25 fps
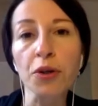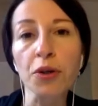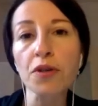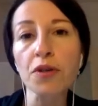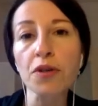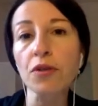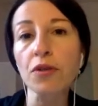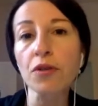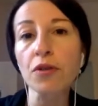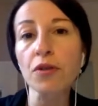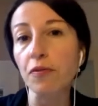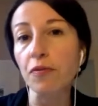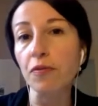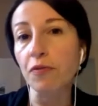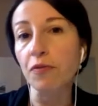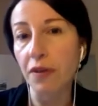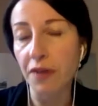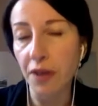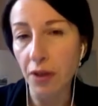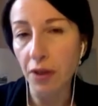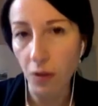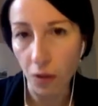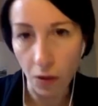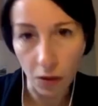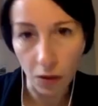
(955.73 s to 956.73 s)
It's not
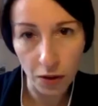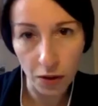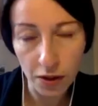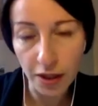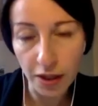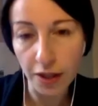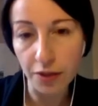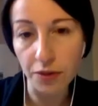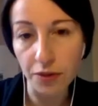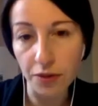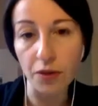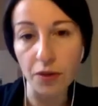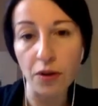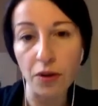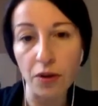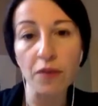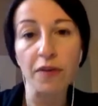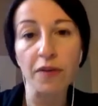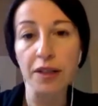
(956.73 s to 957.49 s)
very long at all.